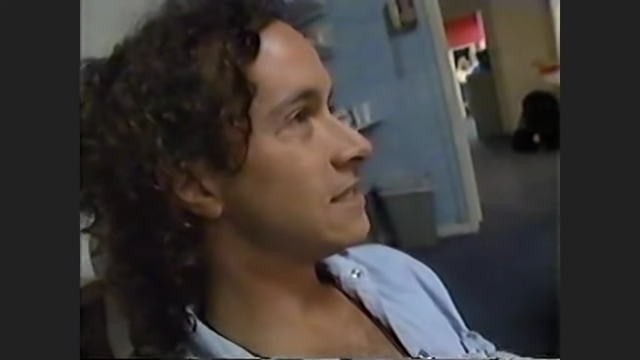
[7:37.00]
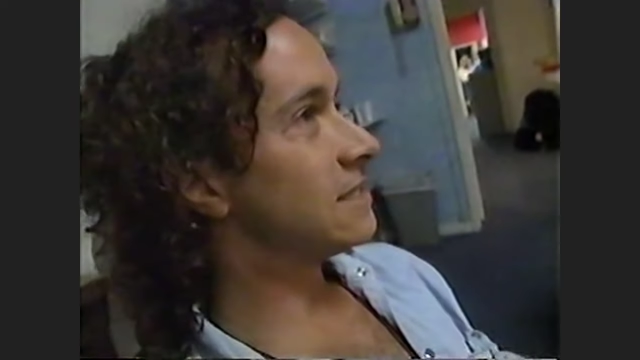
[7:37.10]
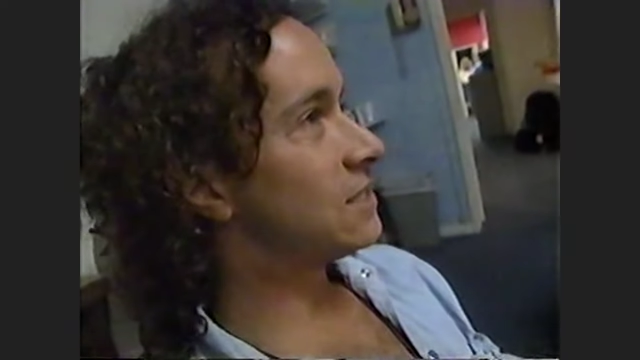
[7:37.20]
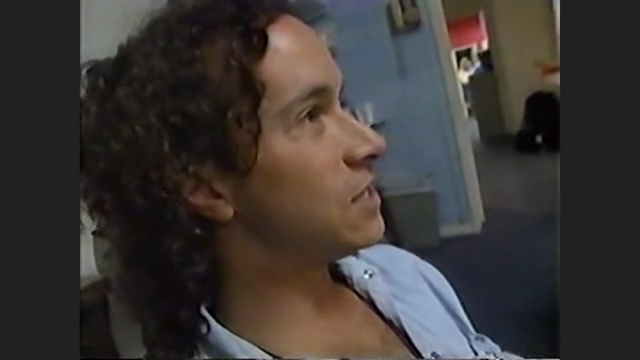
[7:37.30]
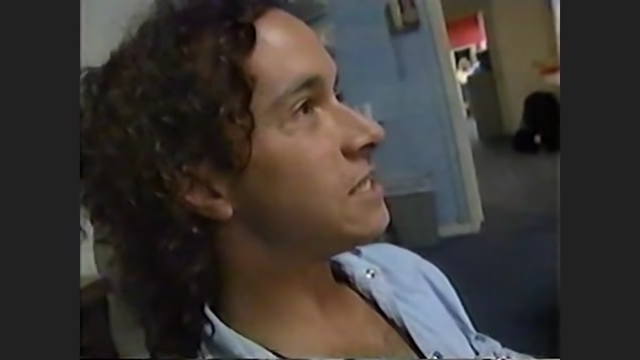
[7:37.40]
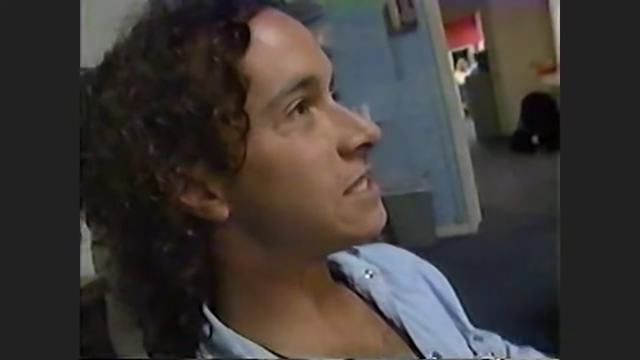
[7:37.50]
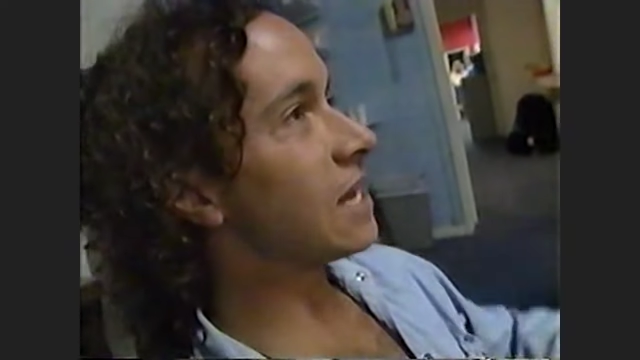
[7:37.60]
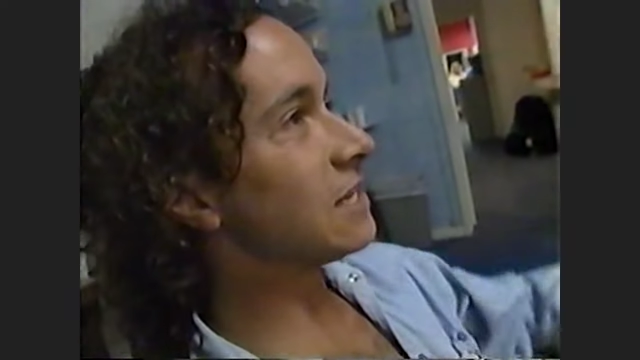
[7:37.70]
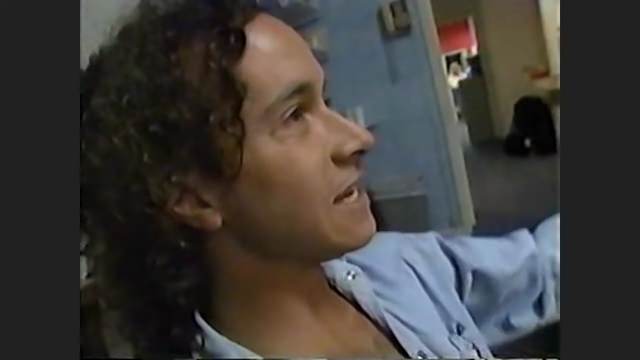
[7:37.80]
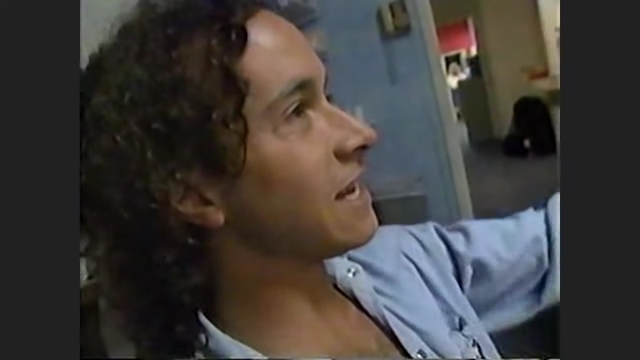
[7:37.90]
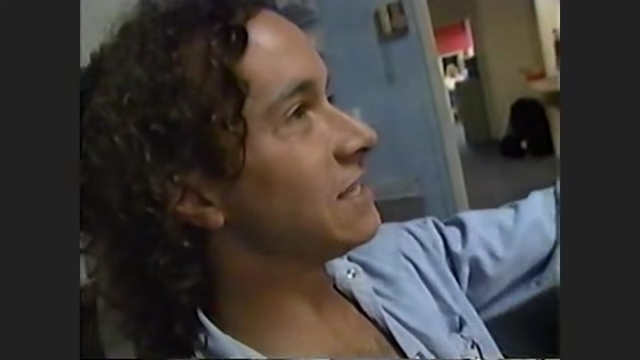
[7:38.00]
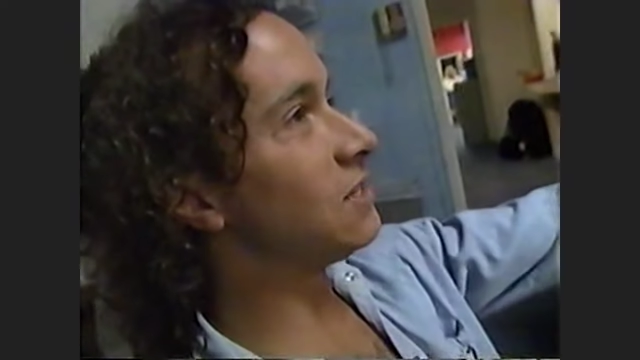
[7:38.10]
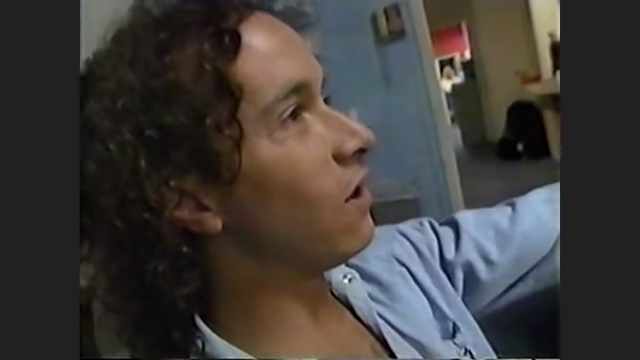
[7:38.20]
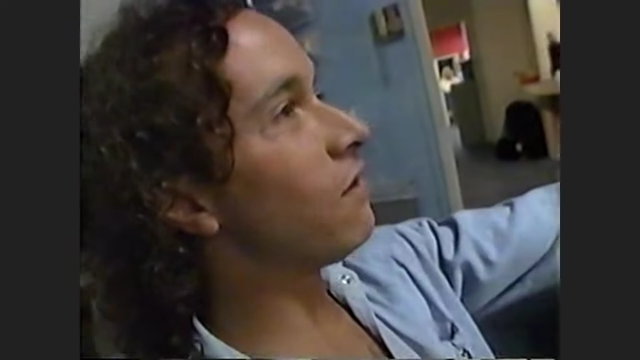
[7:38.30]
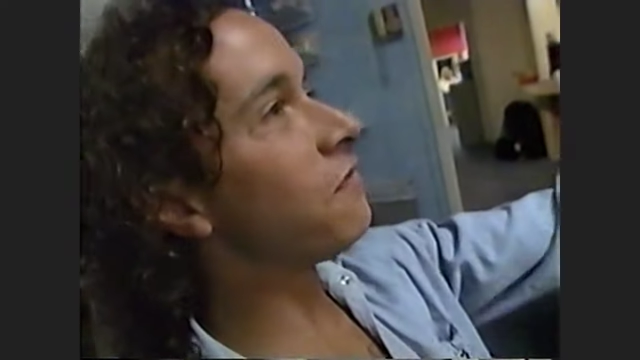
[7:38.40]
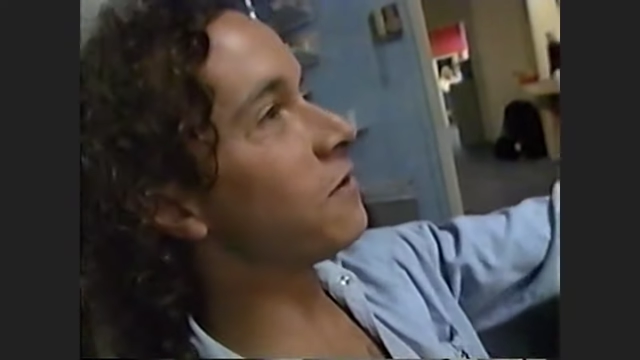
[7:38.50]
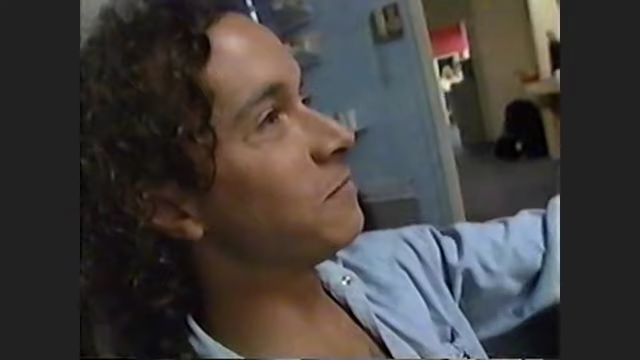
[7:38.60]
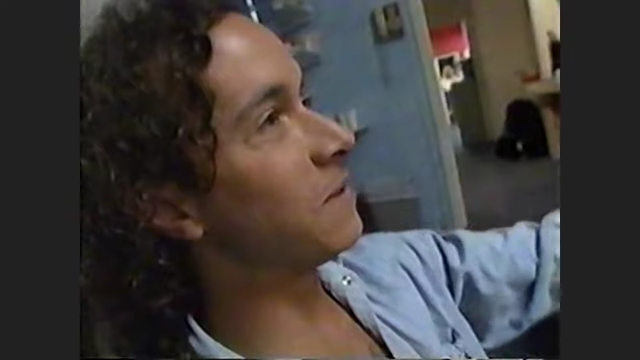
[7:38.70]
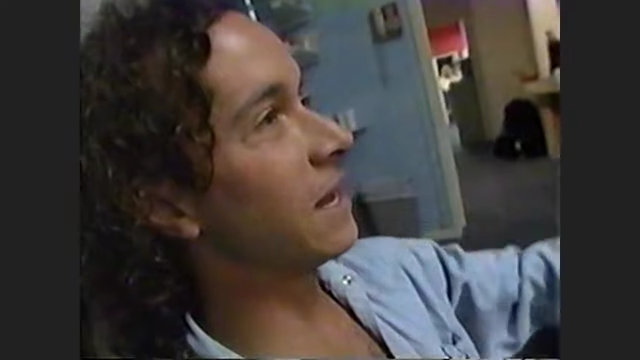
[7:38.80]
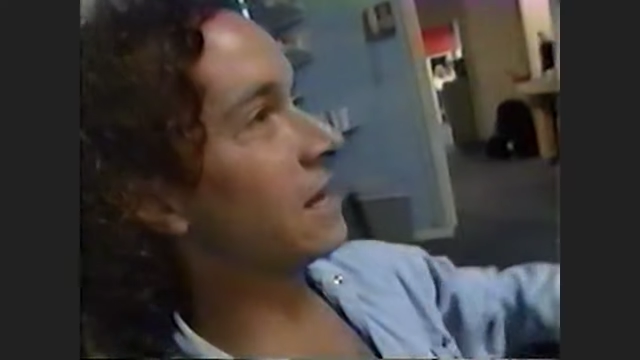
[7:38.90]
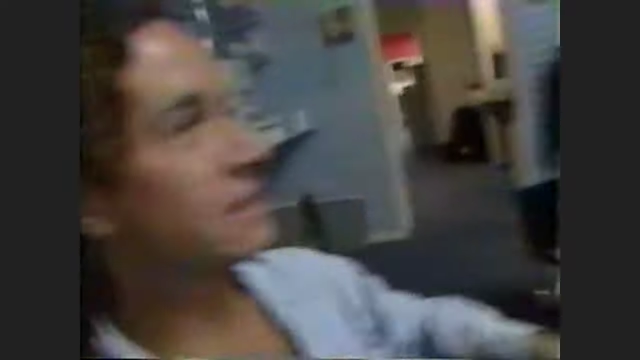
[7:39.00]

she sounds like a dolphin, man.